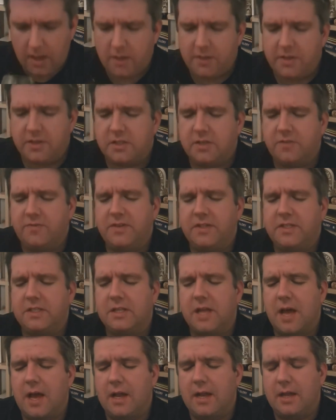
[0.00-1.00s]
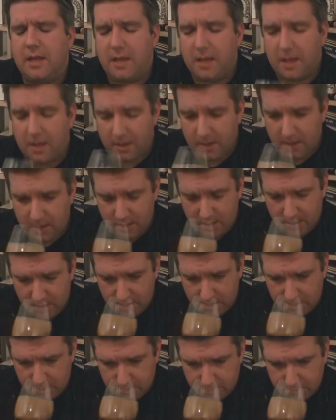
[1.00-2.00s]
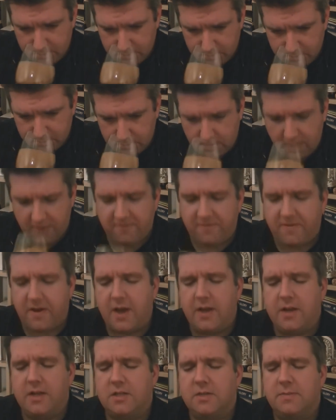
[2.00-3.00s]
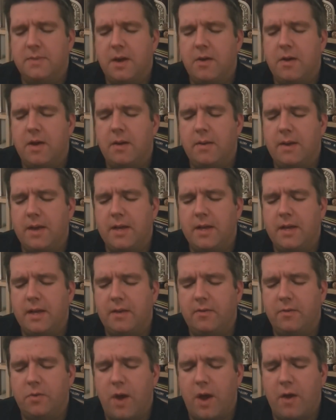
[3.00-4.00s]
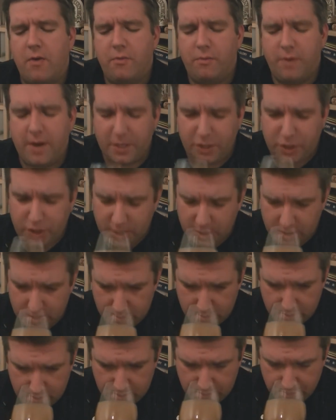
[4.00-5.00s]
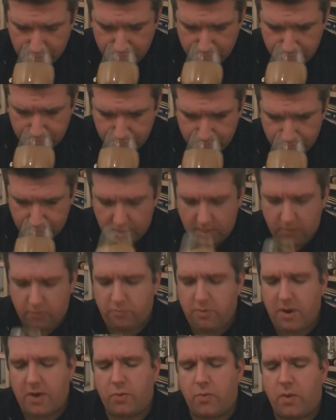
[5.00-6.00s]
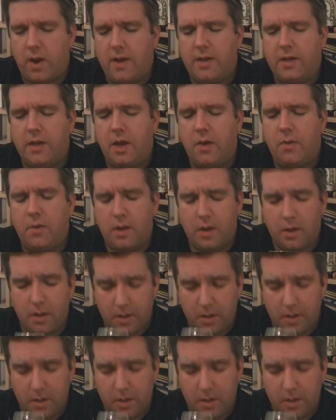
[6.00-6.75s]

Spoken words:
There's something slightly vinous about it. I'm getting kind of quite a rich red wine note.